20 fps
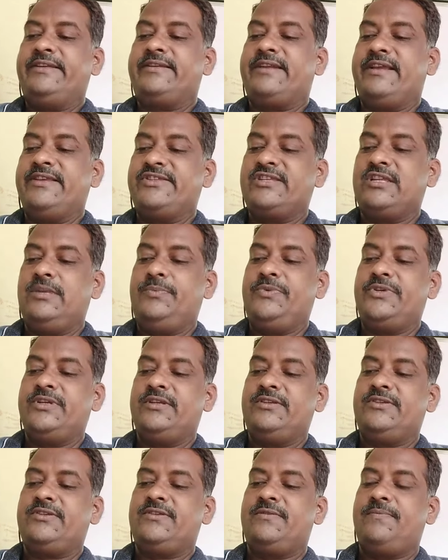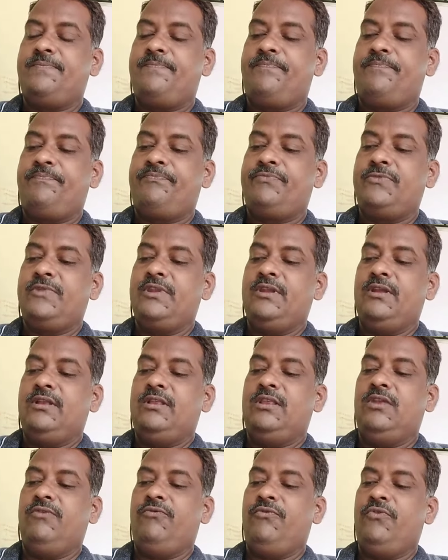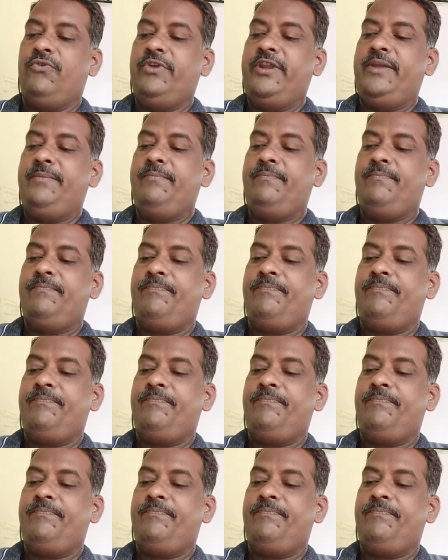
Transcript: transcriptions, the phoneme,